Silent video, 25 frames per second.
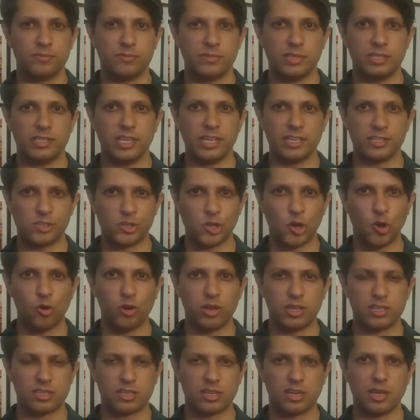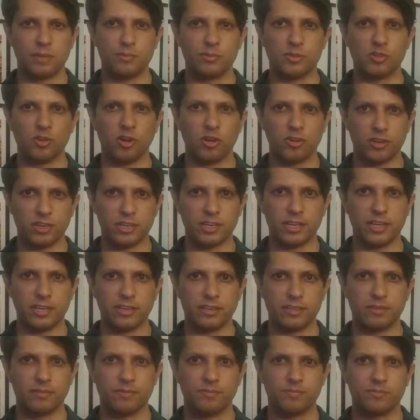The death toll has climbed to
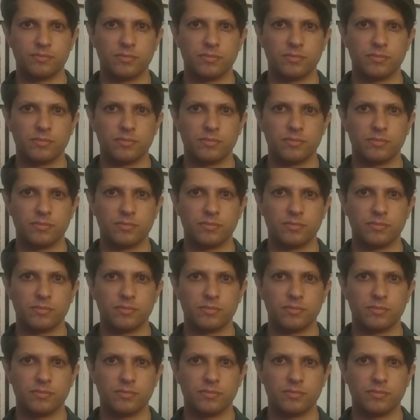108.